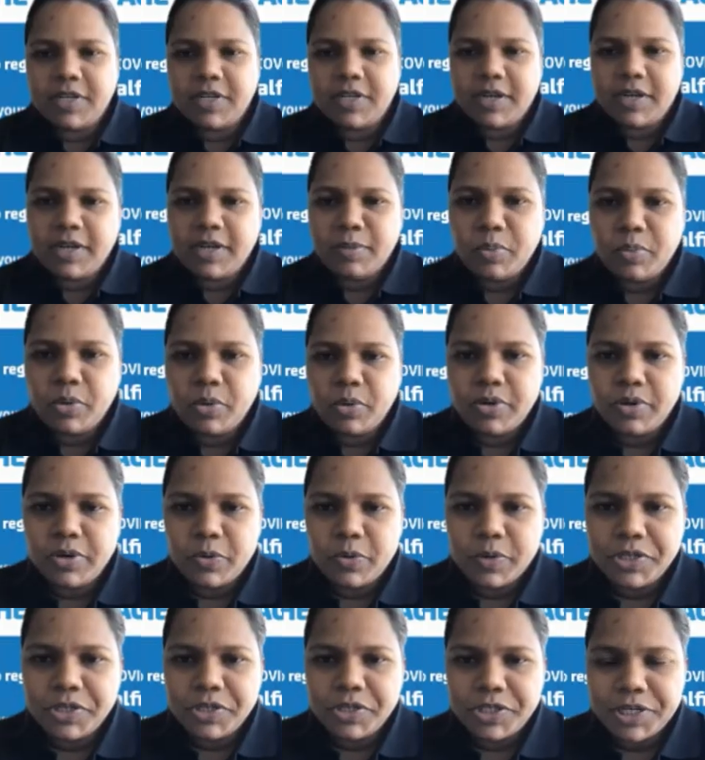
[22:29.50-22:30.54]
An important
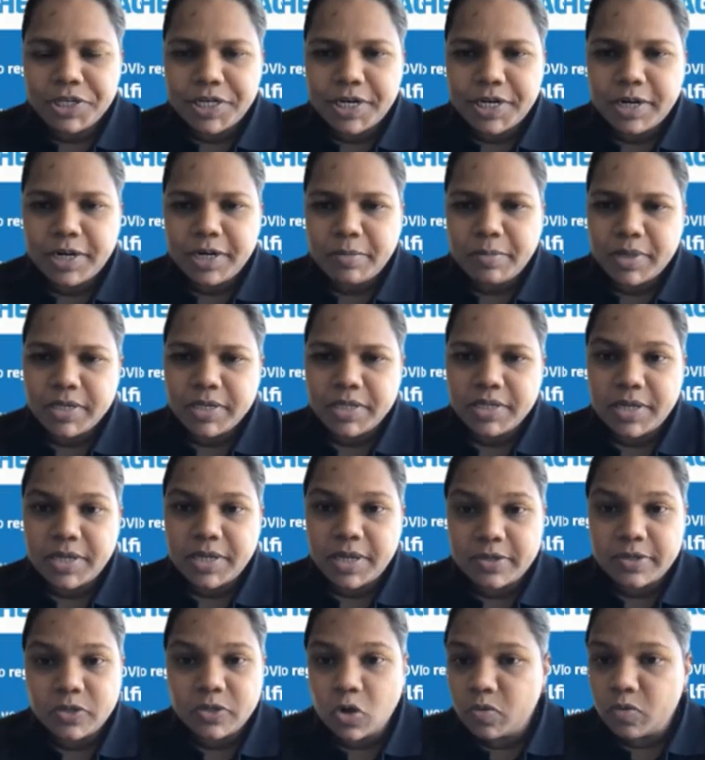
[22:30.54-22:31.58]
question, and I must
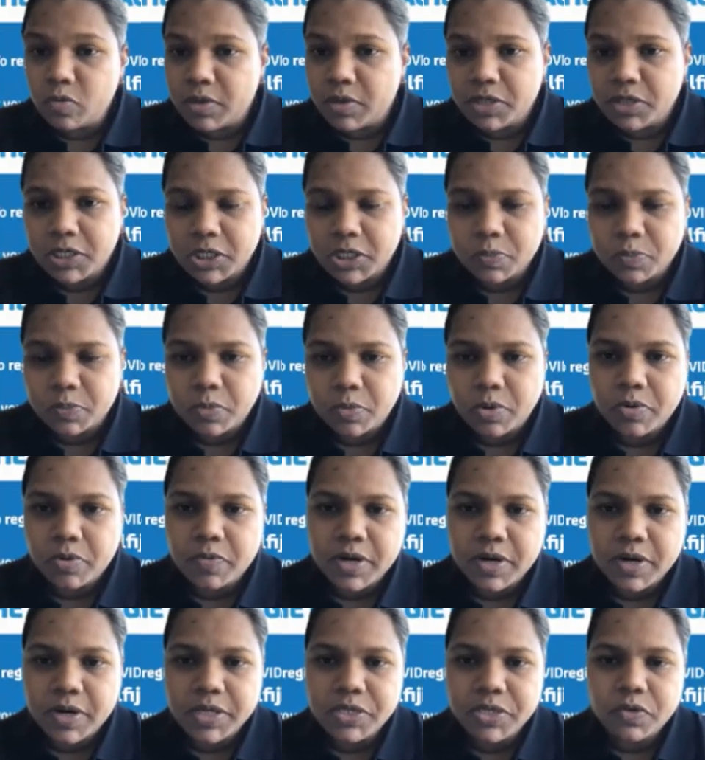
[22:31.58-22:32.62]
say so much has
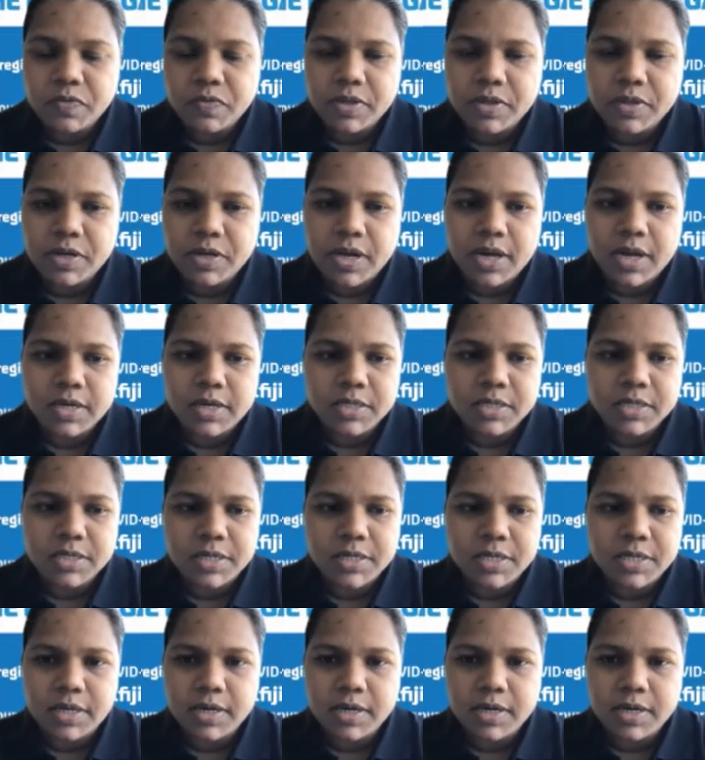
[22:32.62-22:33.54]
progressed over the last